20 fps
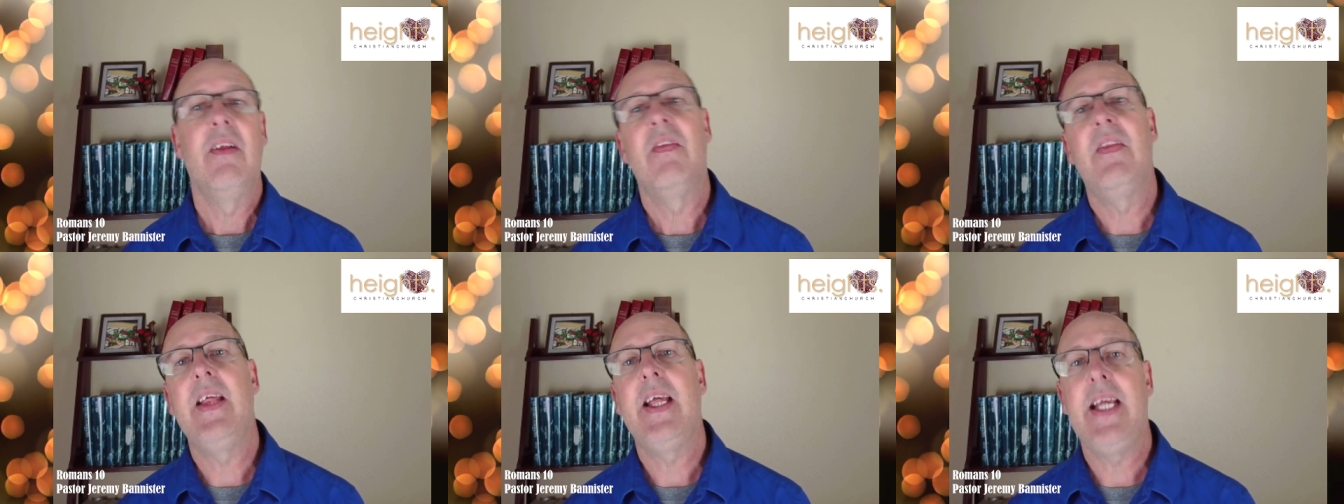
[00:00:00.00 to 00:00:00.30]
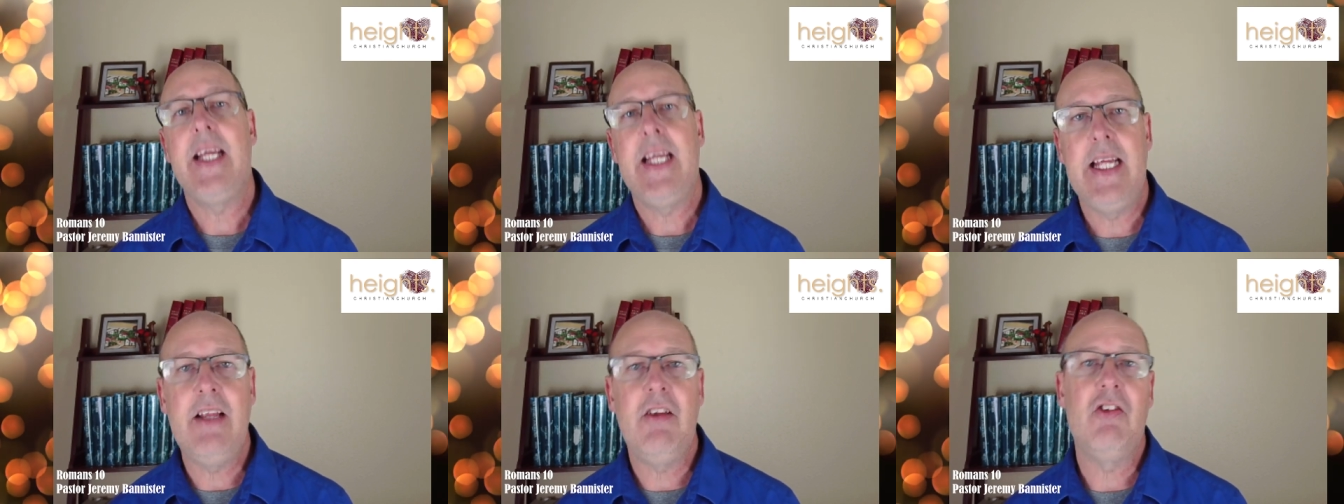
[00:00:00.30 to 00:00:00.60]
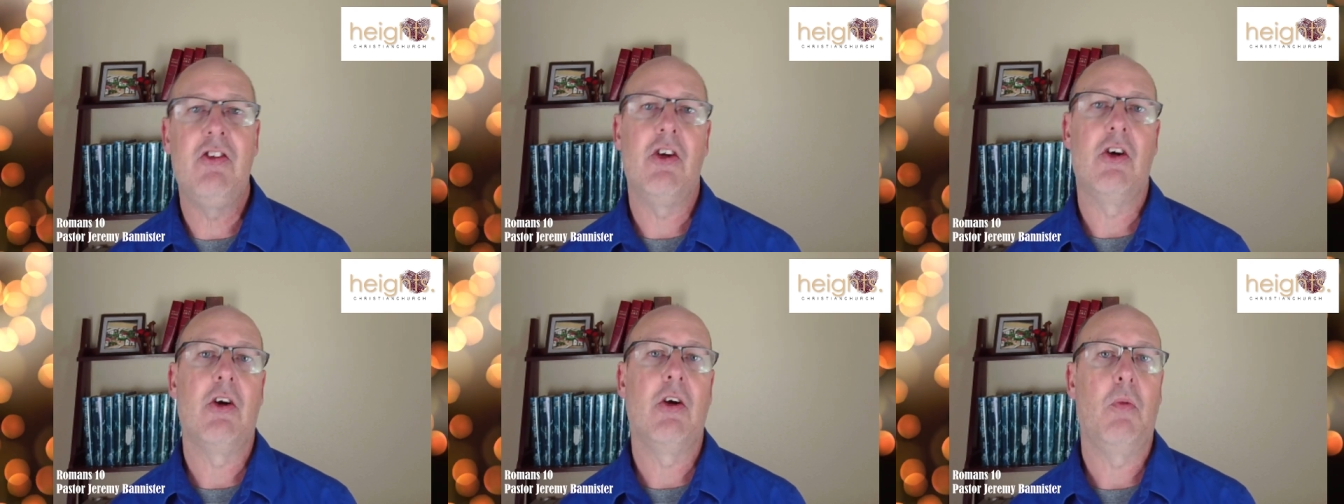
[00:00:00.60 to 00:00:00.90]
the
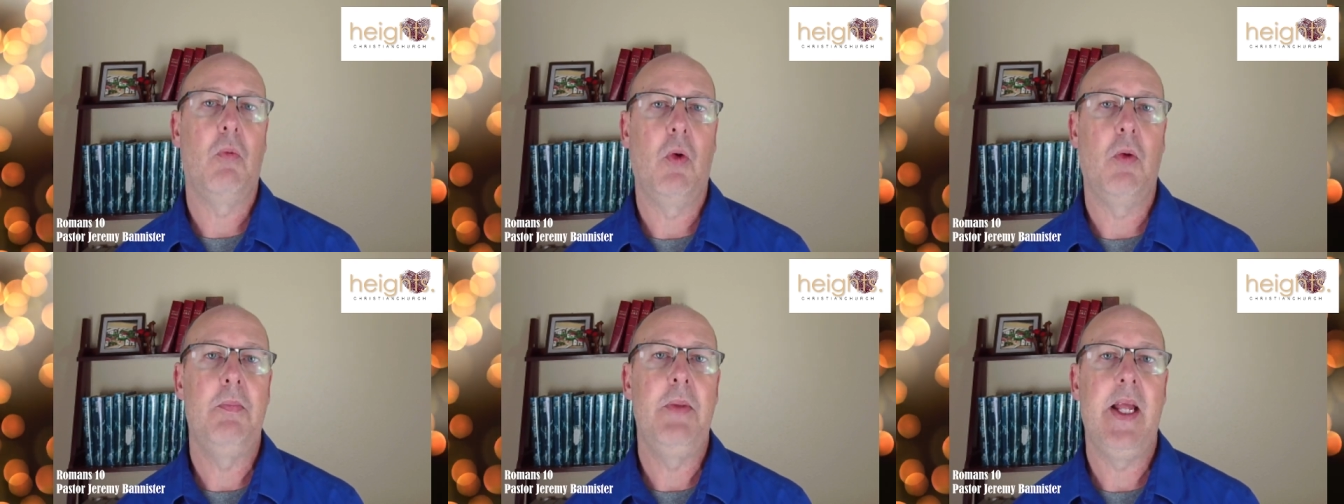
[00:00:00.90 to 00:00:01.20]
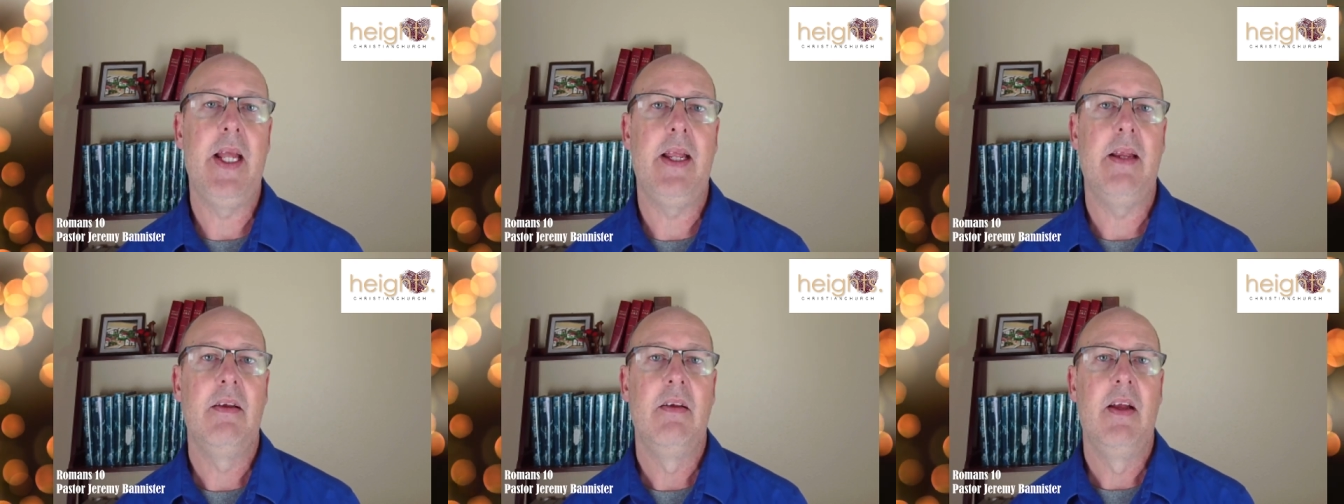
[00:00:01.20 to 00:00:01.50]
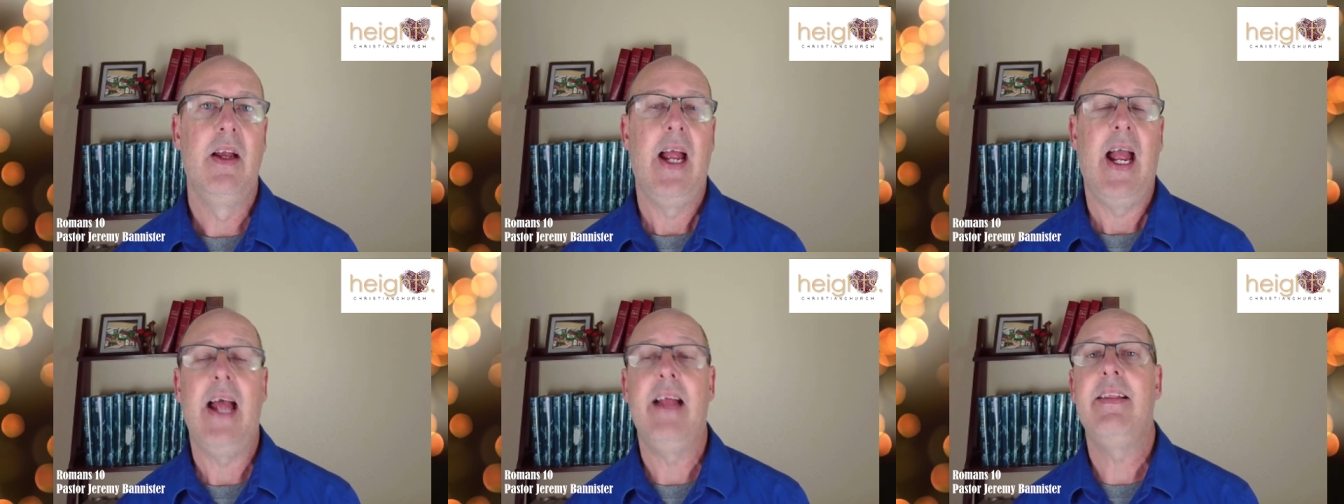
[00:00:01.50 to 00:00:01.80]
easier it will be
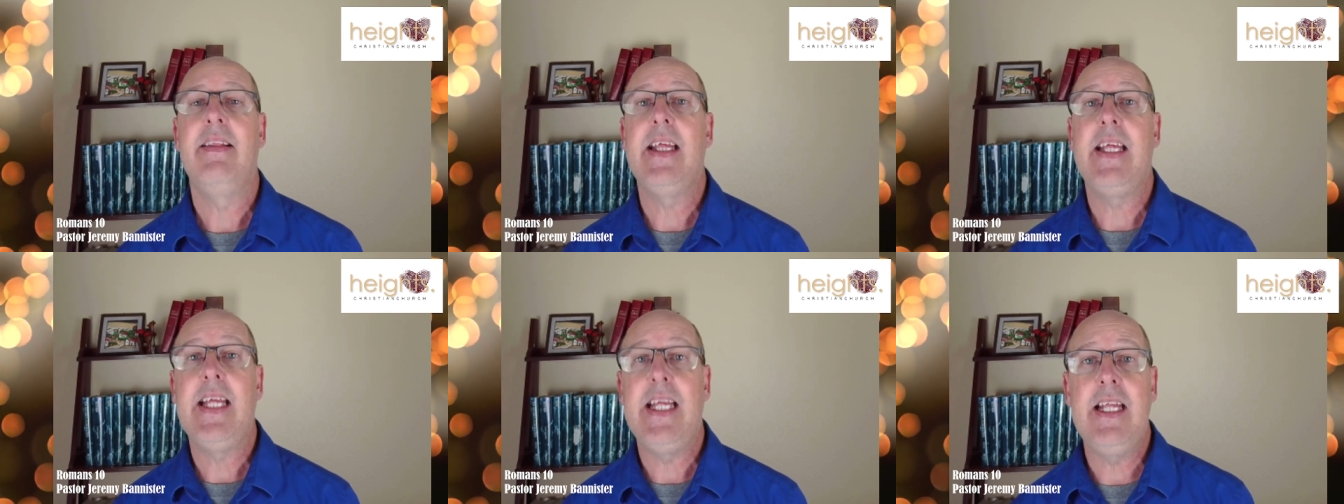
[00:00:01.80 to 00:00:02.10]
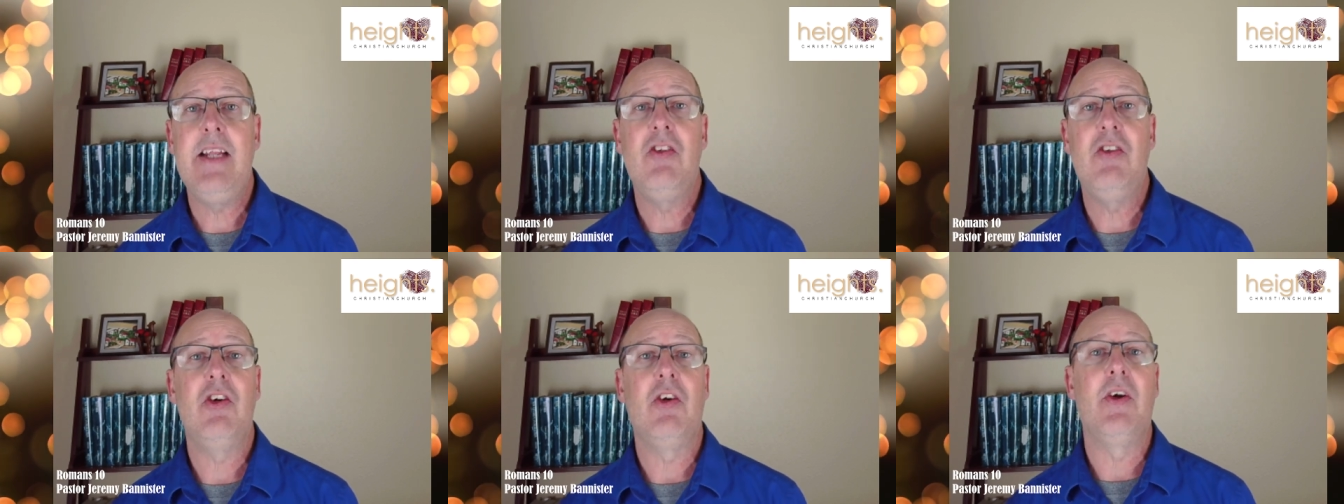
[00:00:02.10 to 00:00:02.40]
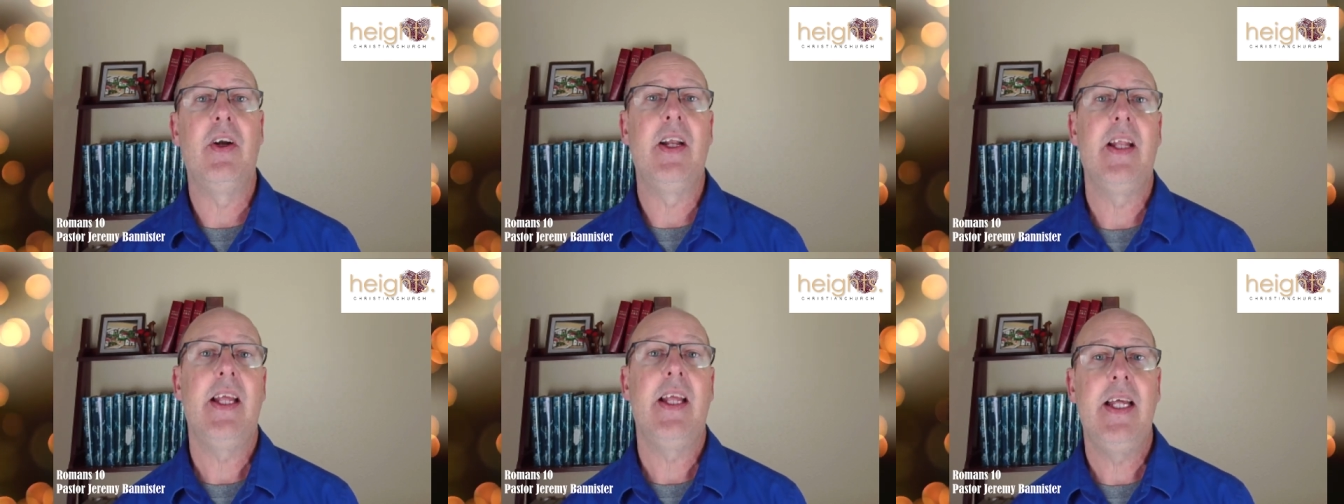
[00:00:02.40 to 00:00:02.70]
and the
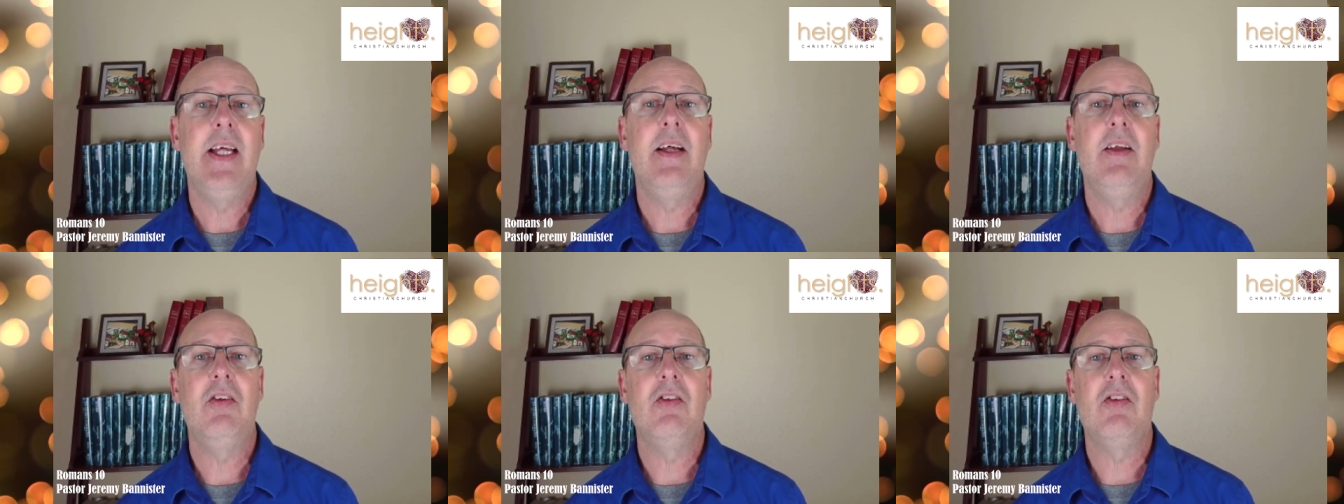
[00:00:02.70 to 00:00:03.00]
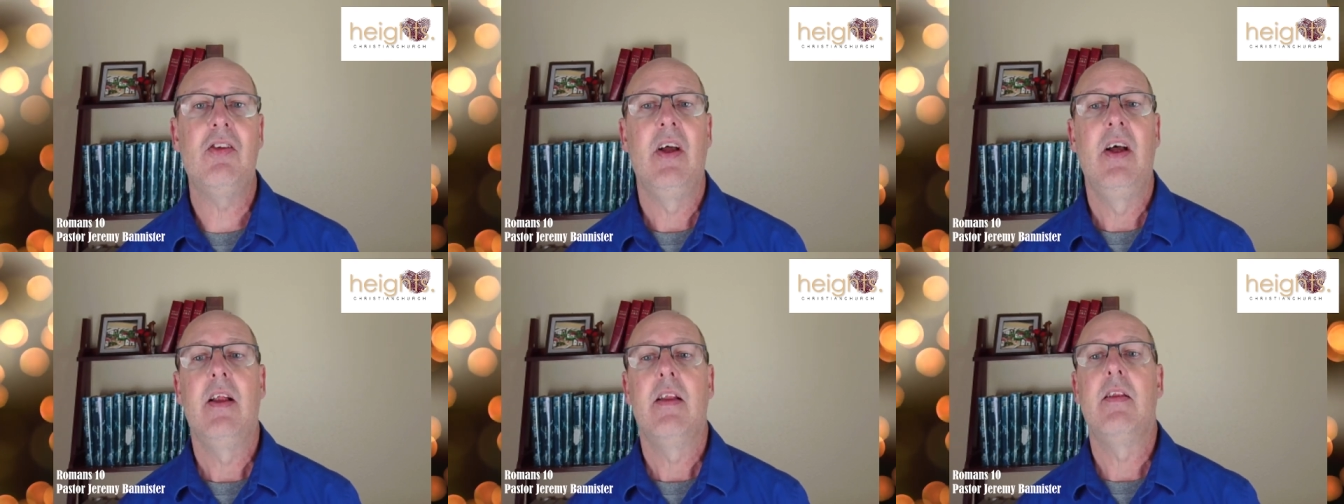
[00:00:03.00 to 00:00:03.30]
easier it is,